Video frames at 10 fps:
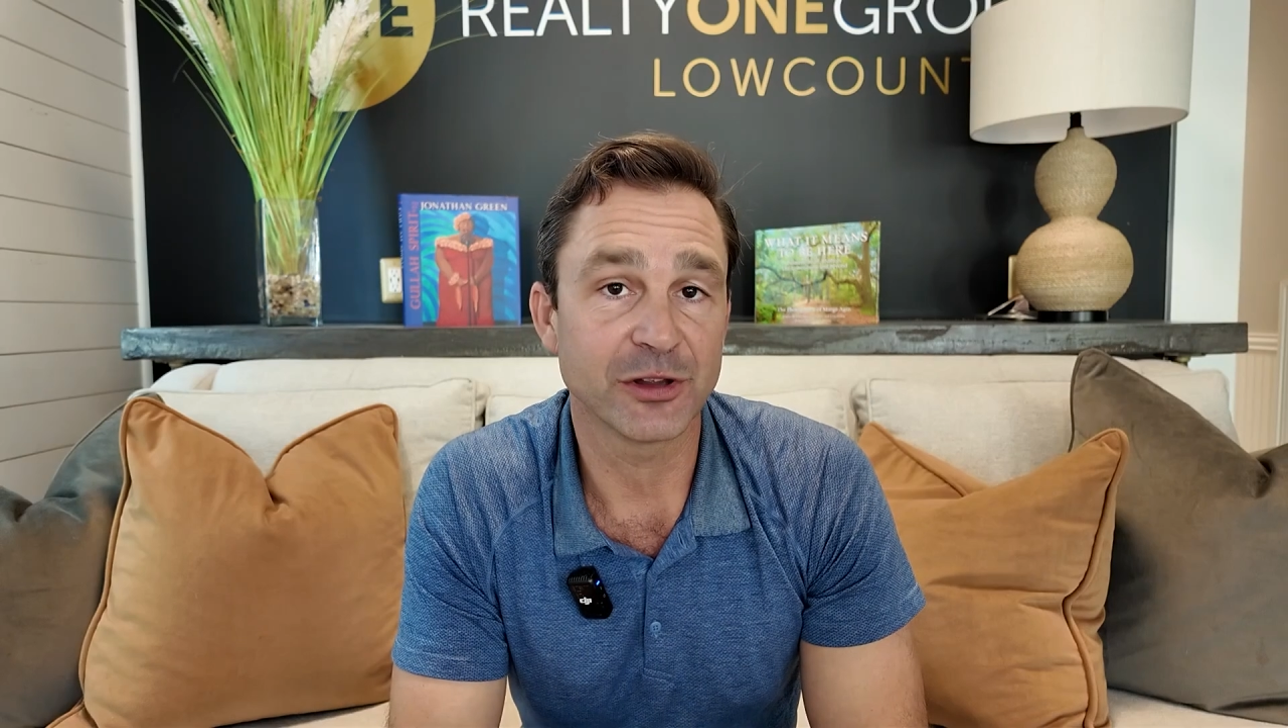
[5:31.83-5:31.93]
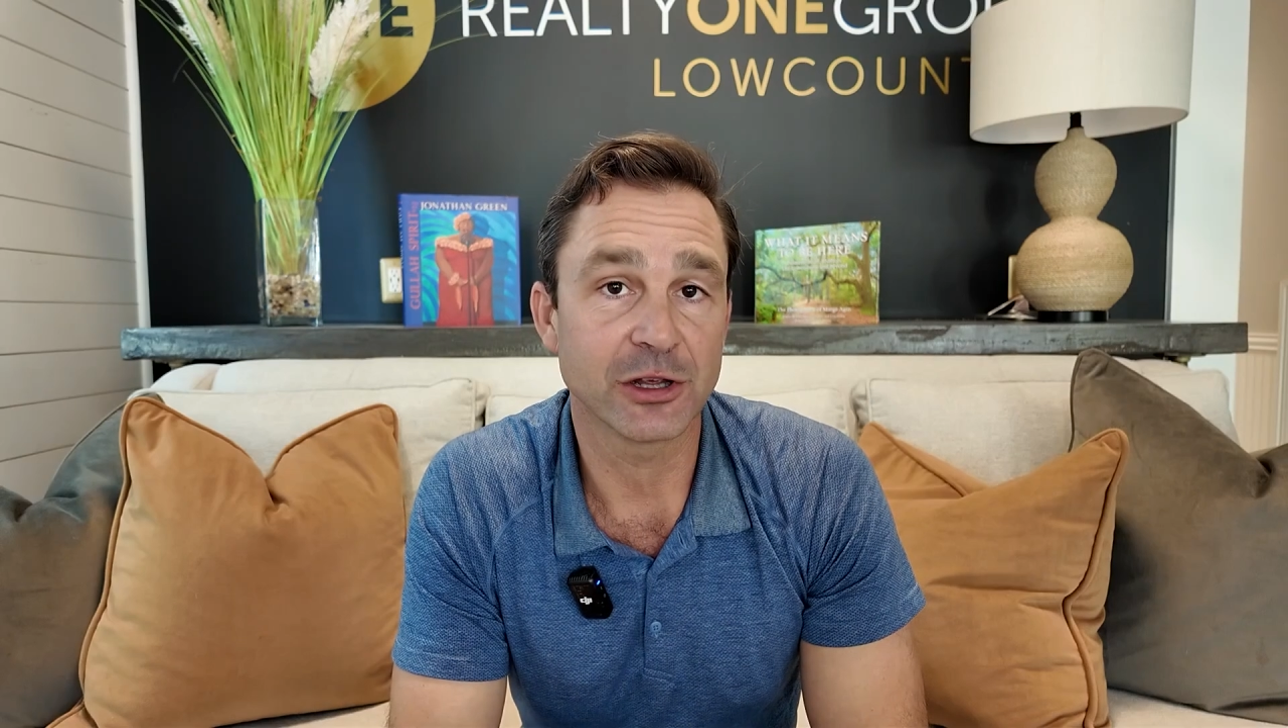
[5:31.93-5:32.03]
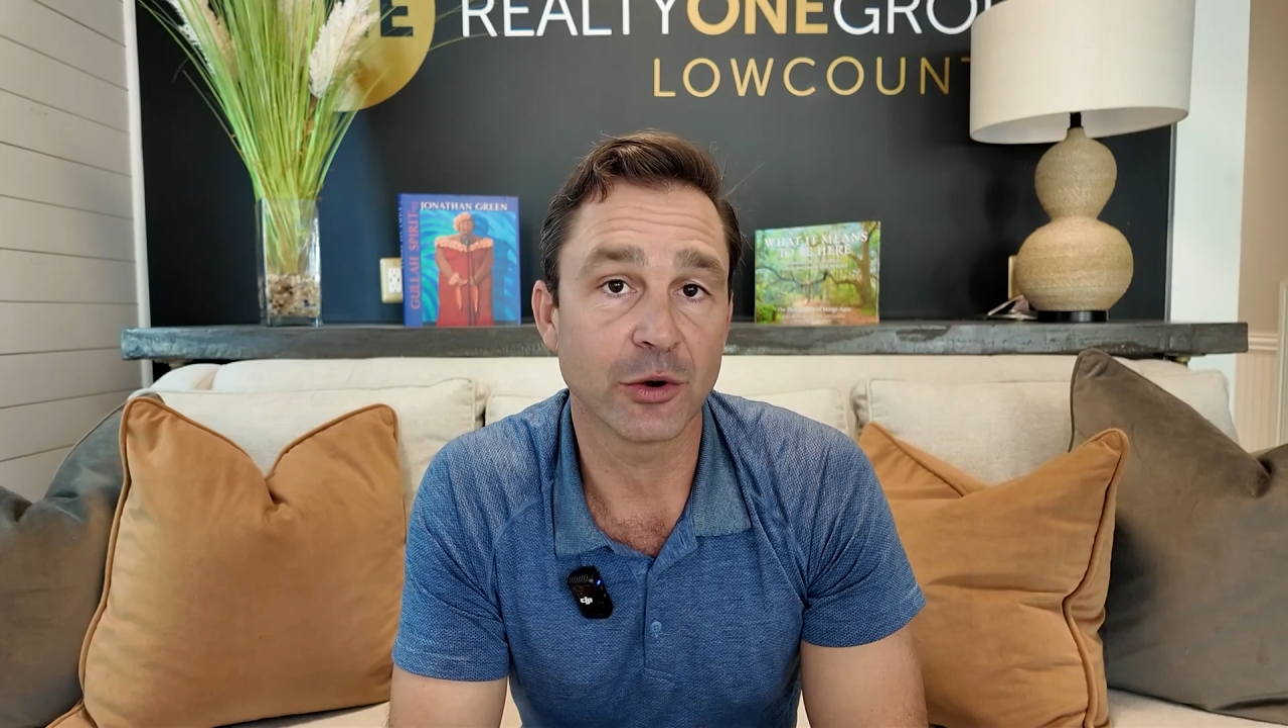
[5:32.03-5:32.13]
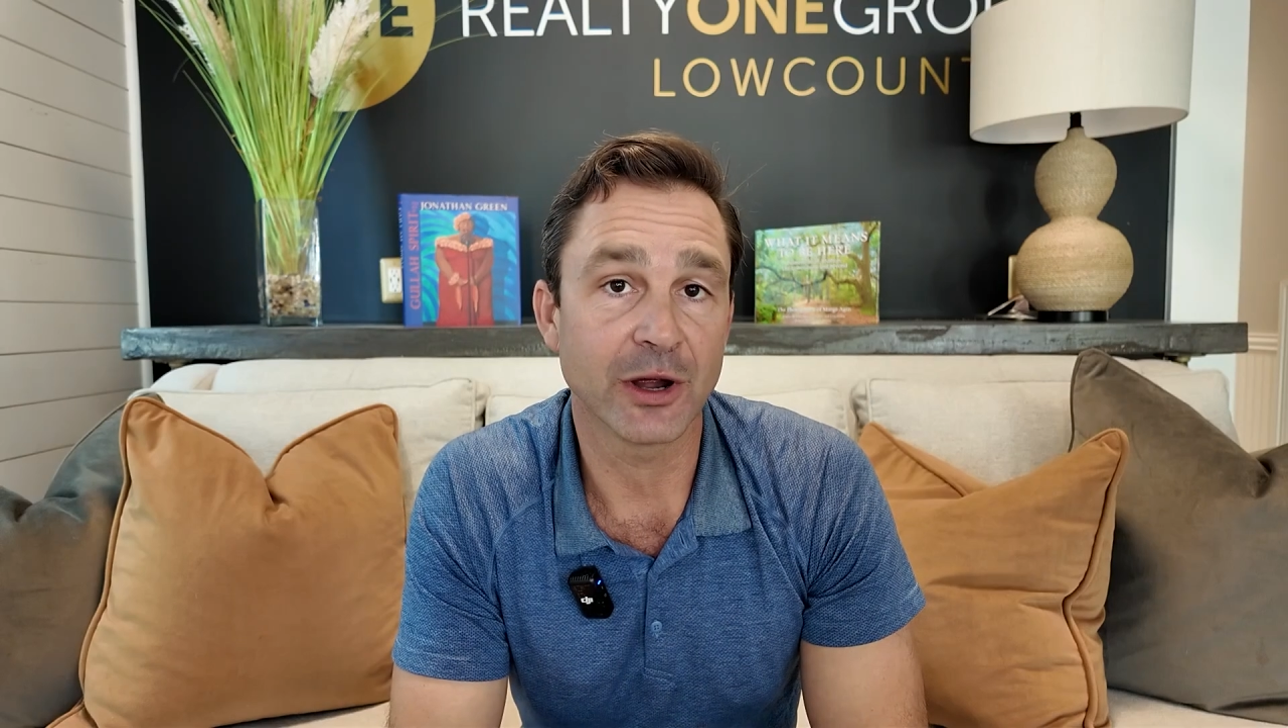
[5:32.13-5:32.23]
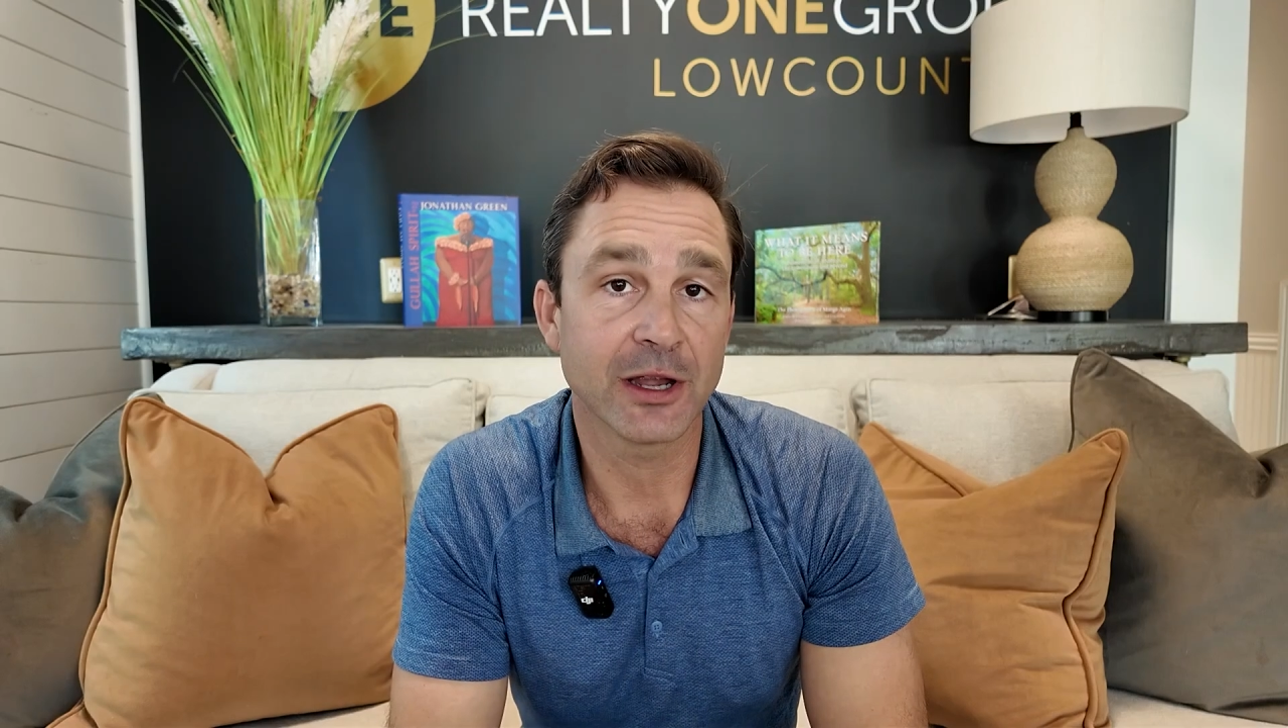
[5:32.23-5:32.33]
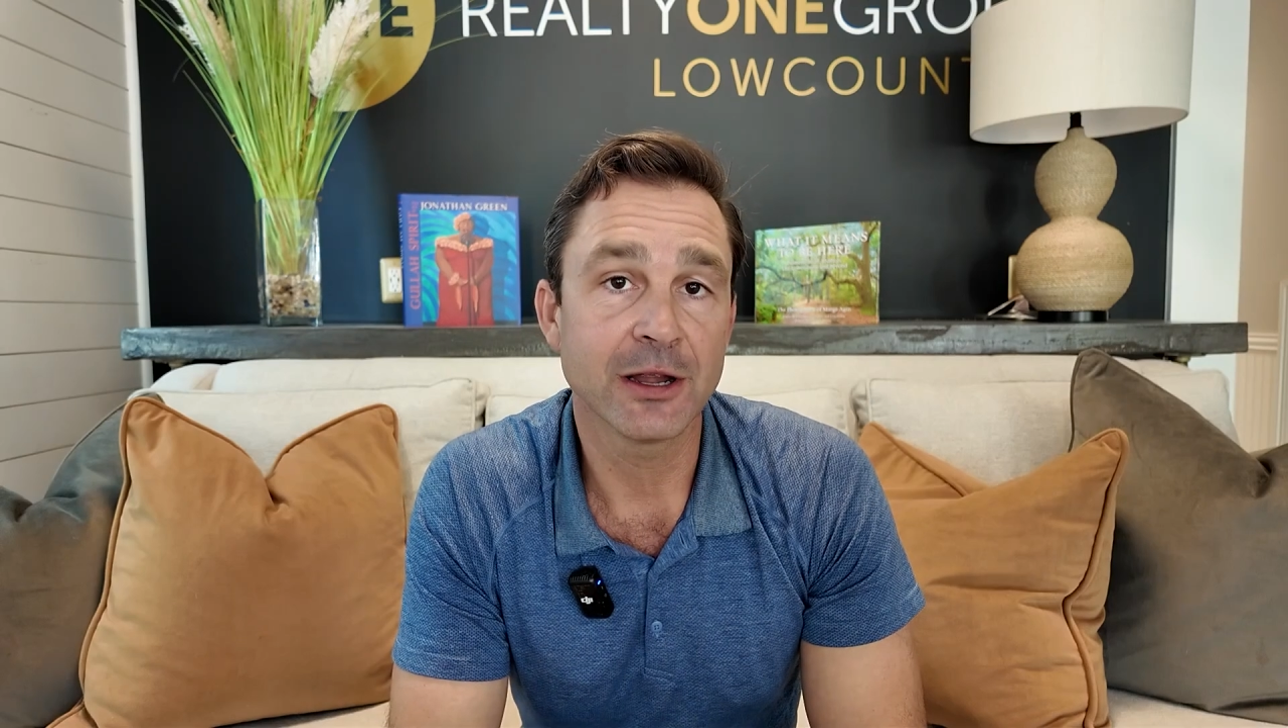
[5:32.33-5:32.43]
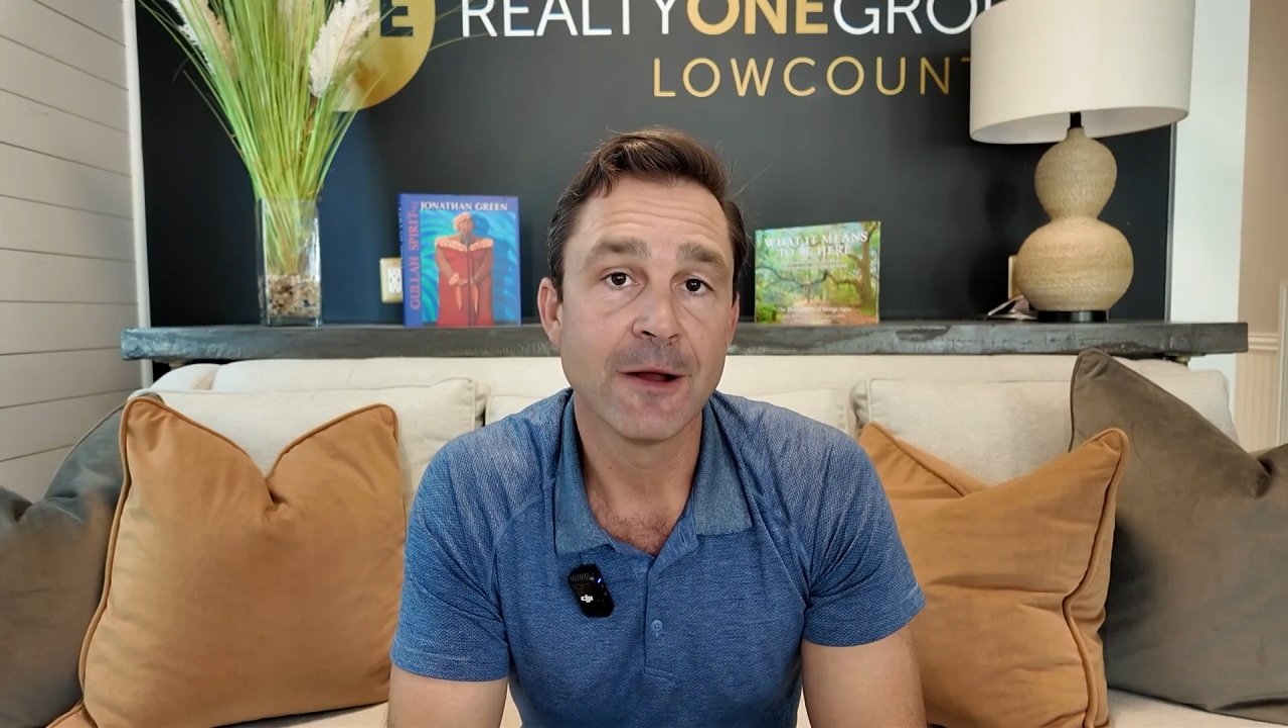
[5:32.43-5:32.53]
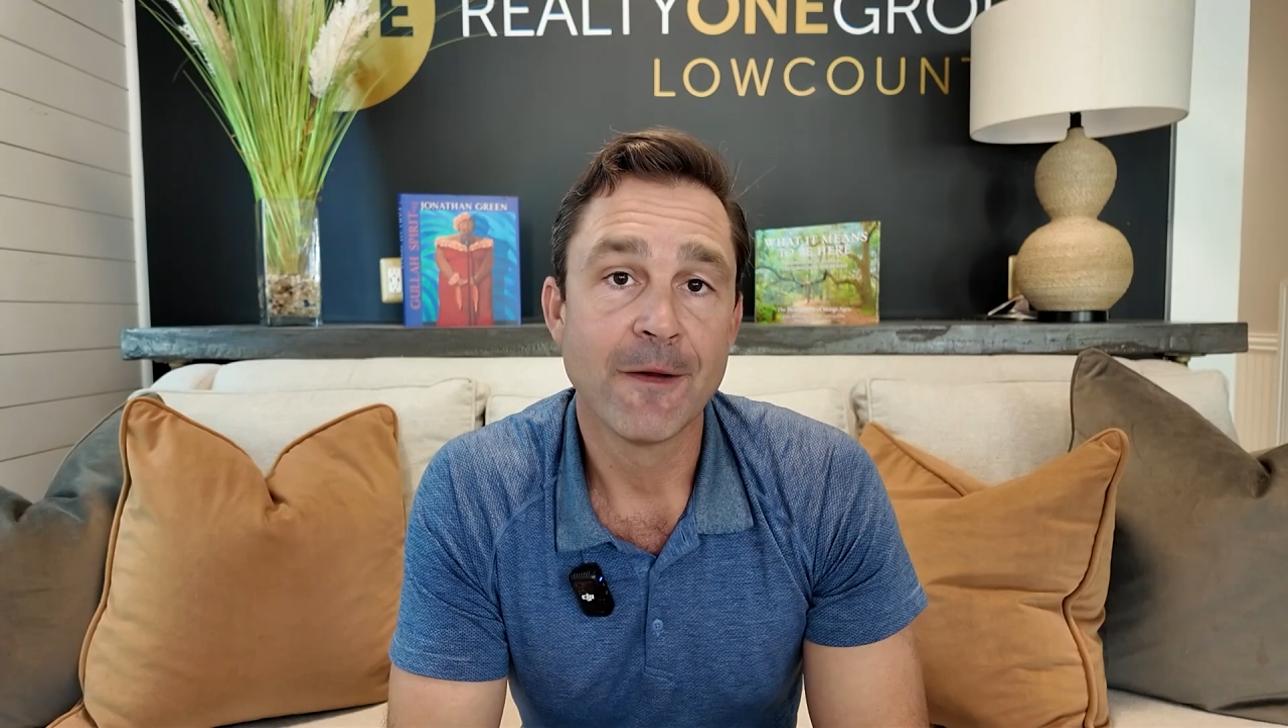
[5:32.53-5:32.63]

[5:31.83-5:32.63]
POA.